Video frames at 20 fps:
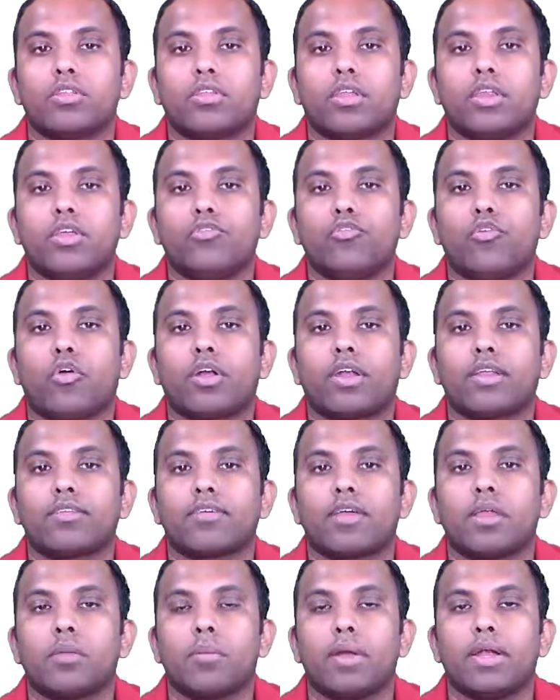
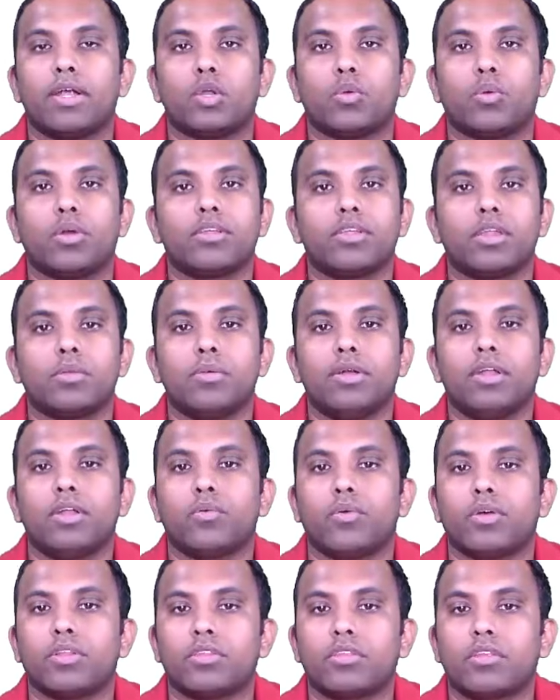347 by 2. What is the remainder?
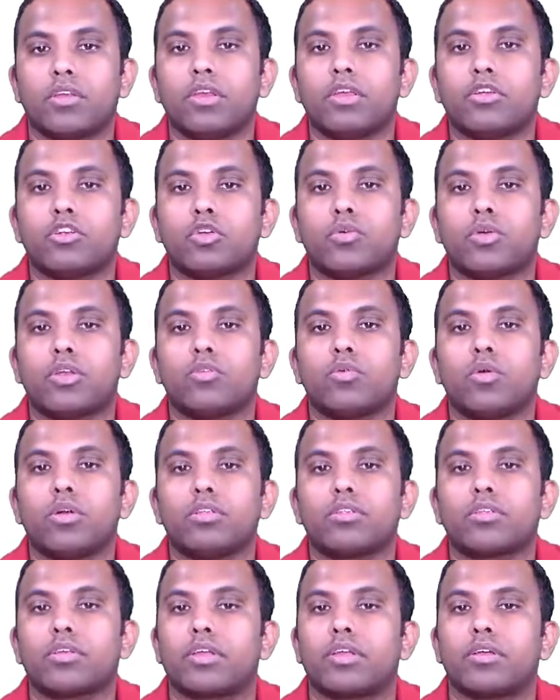1. 3 raised to 1 is what?
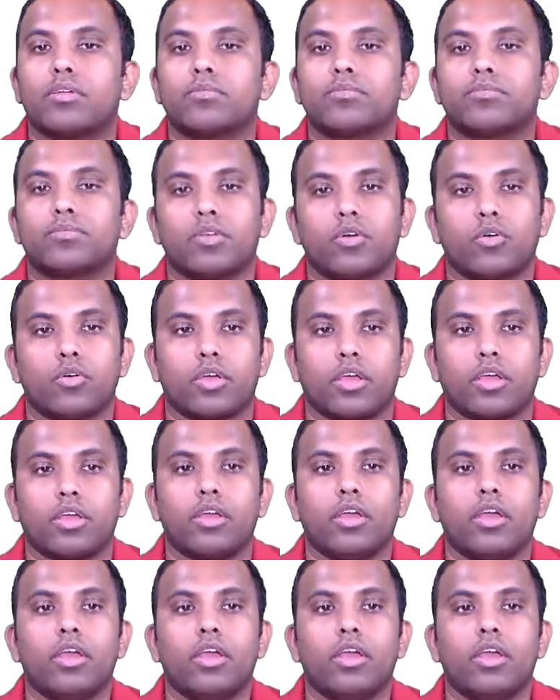3. Okay.